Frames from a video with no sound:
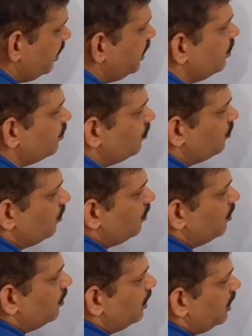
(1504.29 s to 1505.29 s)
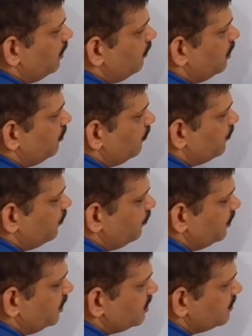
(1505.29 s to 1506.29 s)
into derivative of u
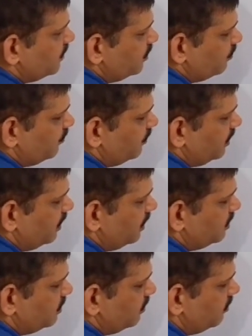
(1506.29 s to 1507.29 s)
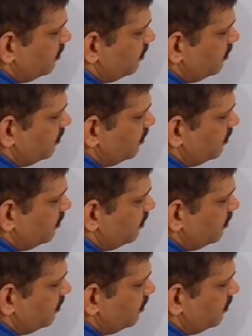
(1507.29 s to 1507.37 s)
with respect to v is